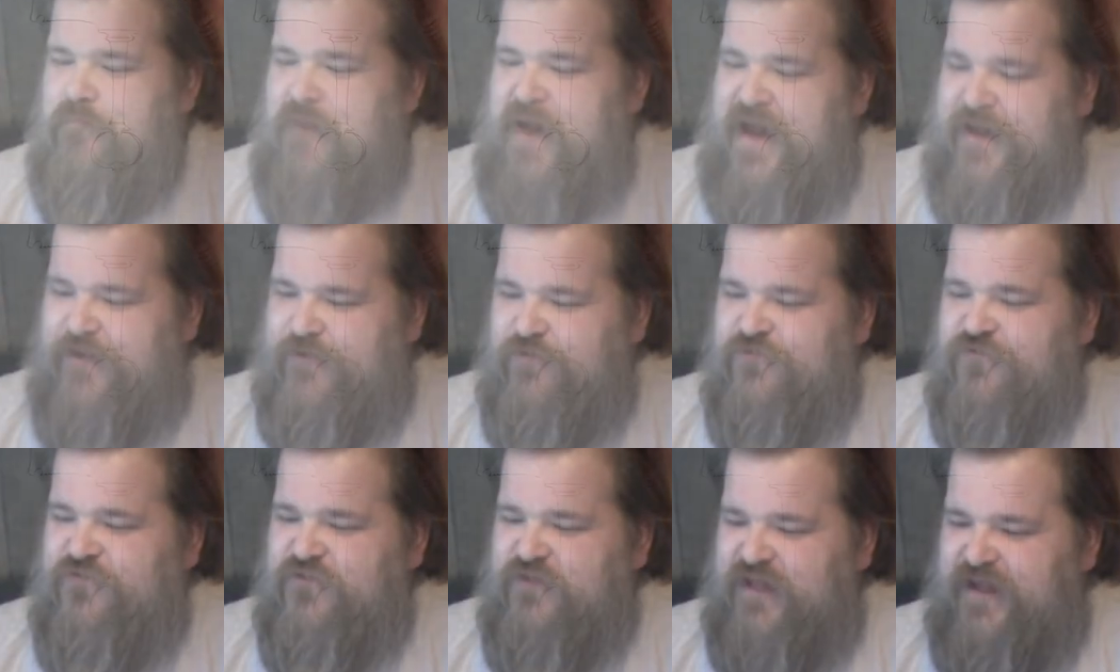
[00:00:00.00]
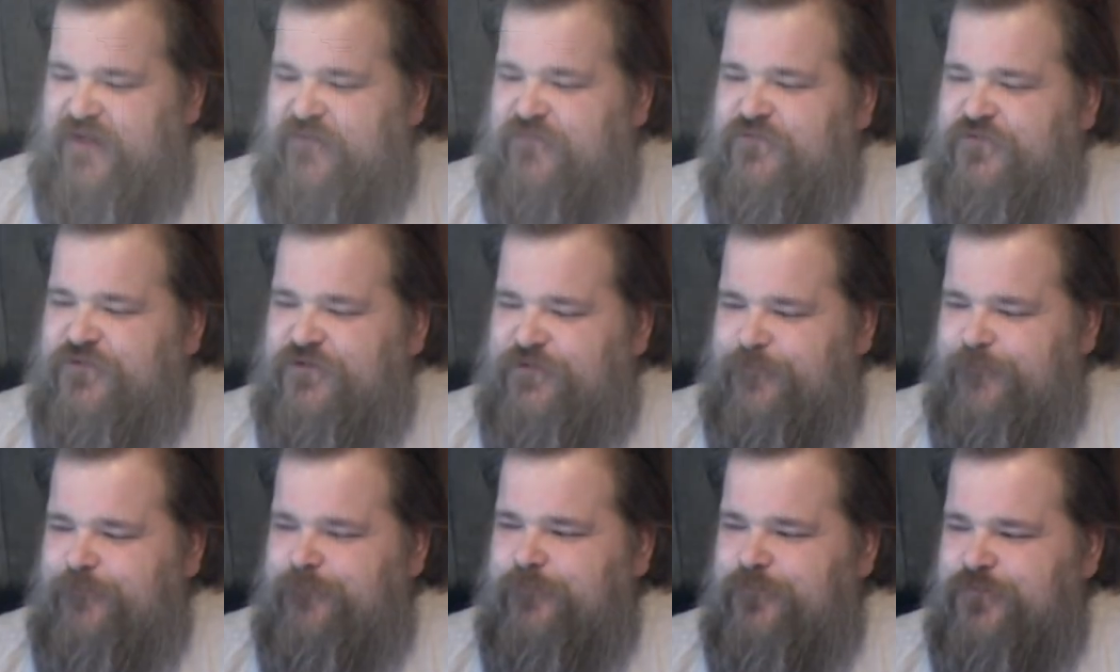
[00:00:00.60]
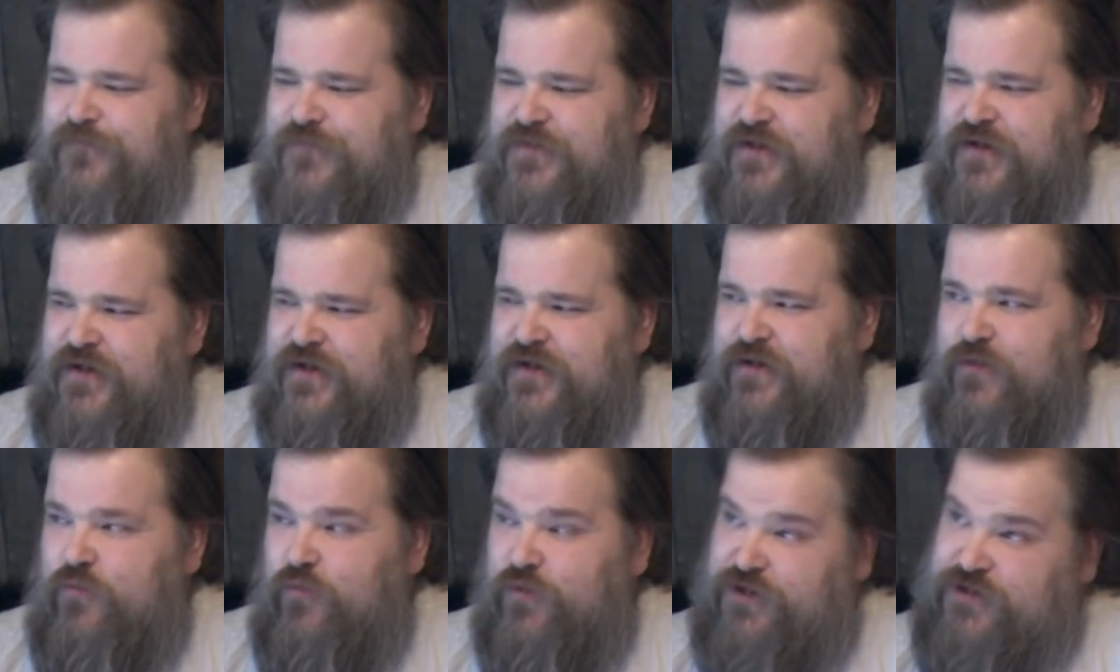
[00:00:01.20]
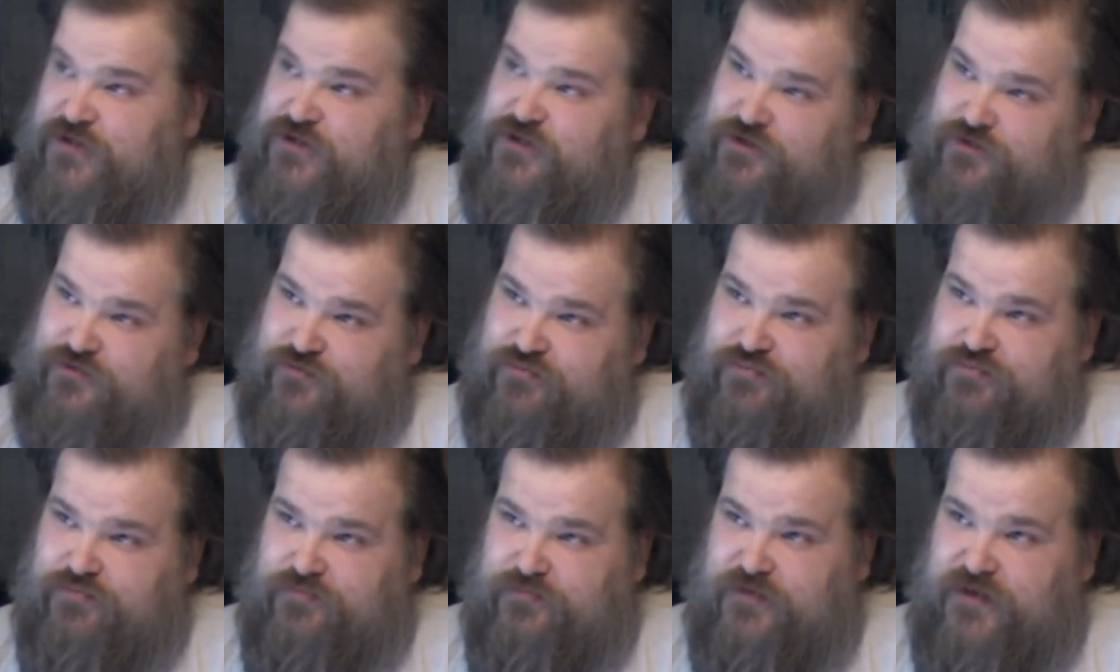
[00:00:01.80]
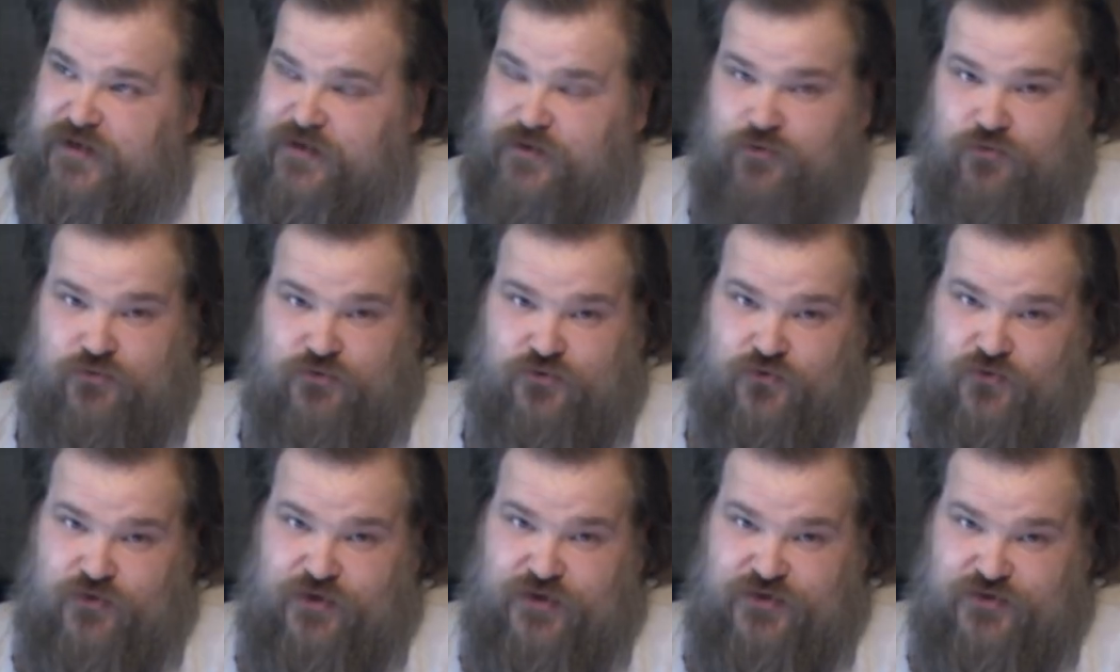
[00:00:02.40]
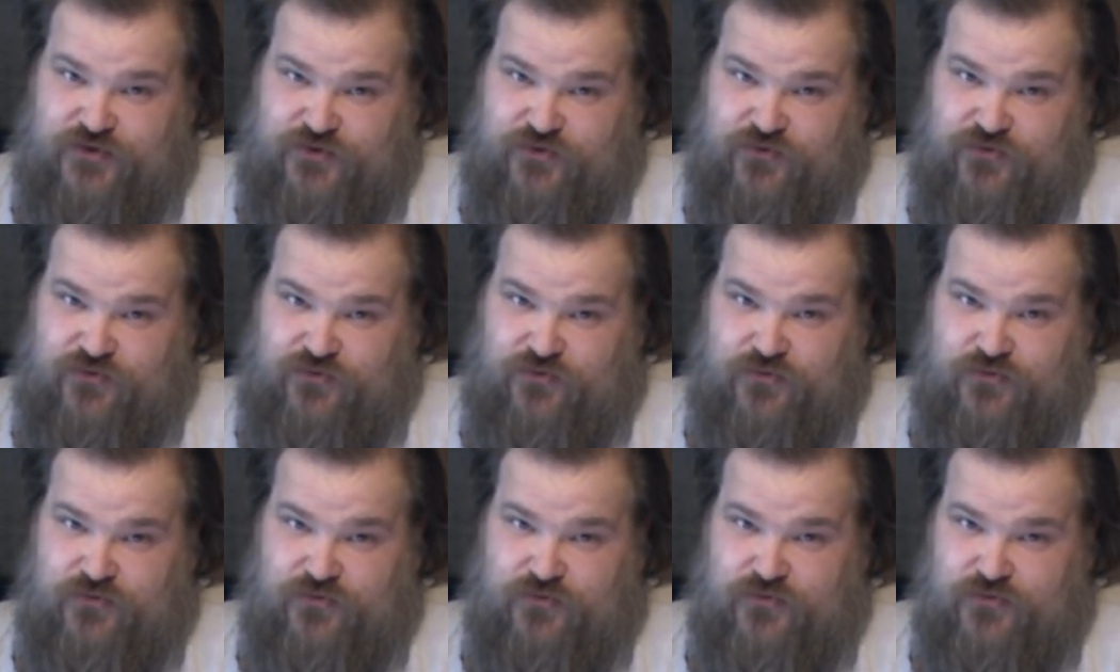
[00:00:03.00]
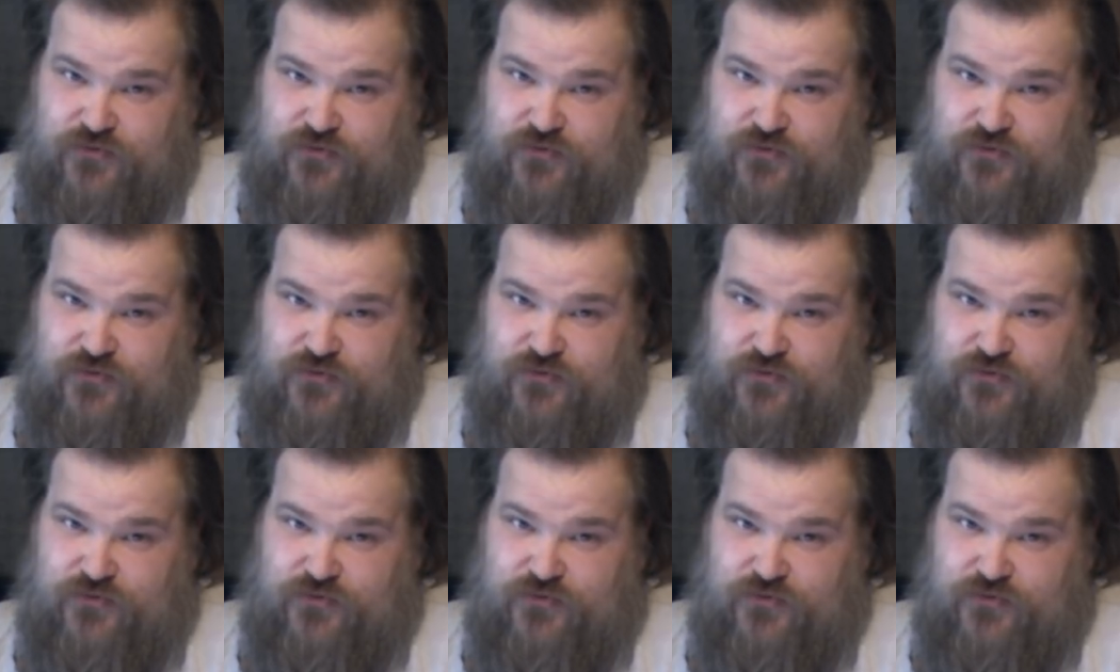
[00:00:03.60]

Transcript: manners left him, which they usually do